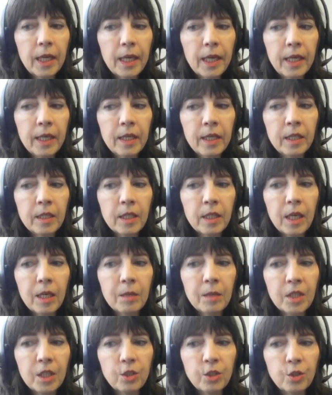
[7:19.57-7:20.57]
And
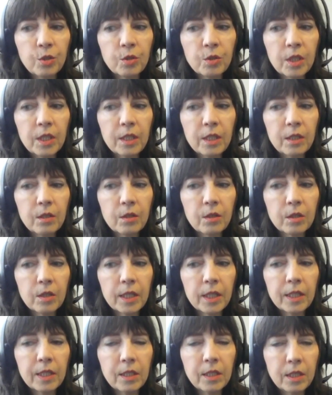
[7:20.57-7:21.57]
I'm not sure, it looked
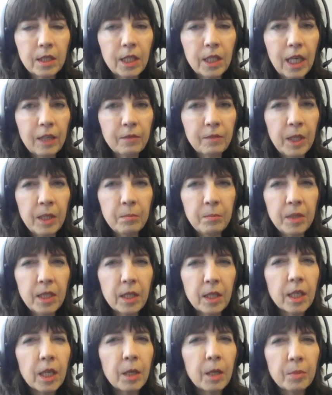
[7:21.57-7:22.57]
like it did have maybe
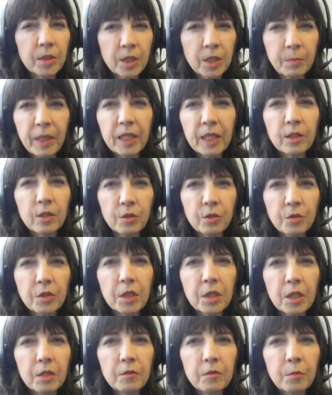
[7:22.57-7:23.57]
a couple speckles
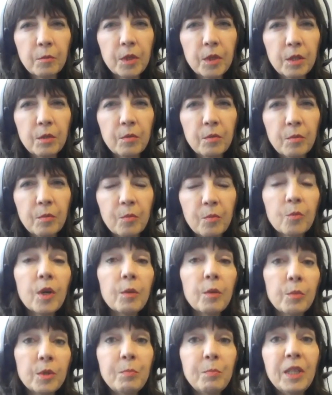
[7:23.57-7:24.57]
of
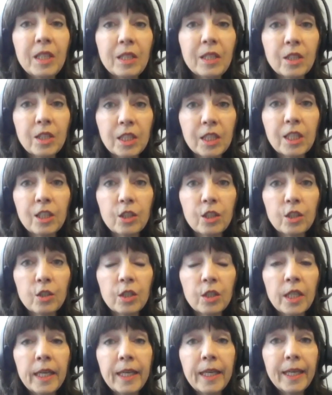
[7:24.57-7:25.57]
what would be
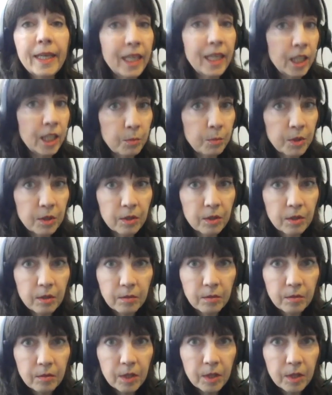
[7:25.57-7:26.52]
considered edible,